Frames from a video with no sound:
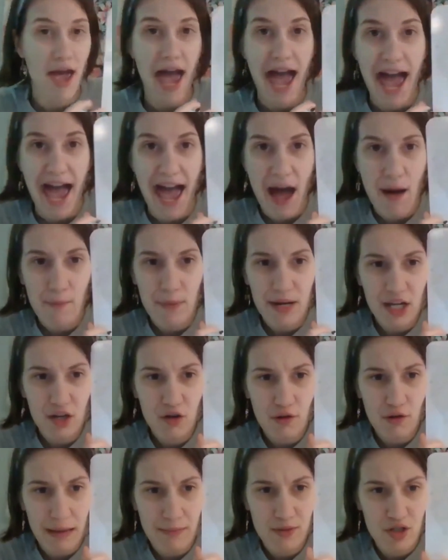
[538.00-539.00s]
How many
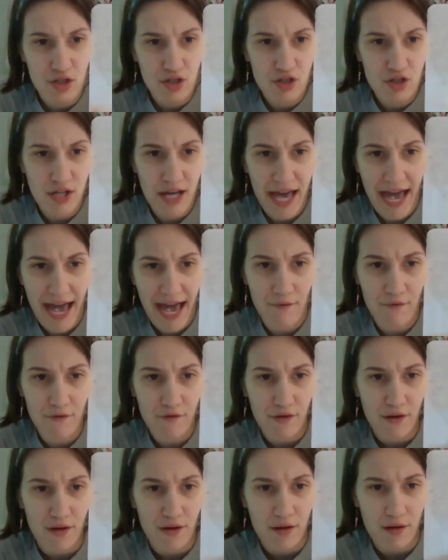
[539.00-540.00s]
grapes does she have?
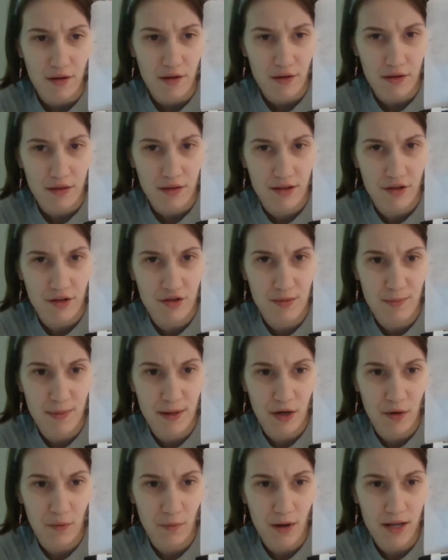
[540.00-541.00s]
There's a
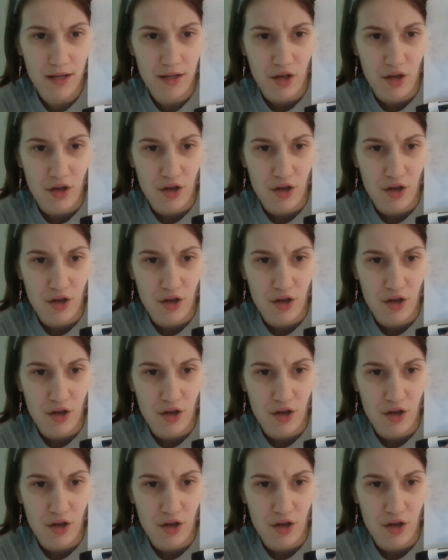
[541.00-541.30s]
bigger one.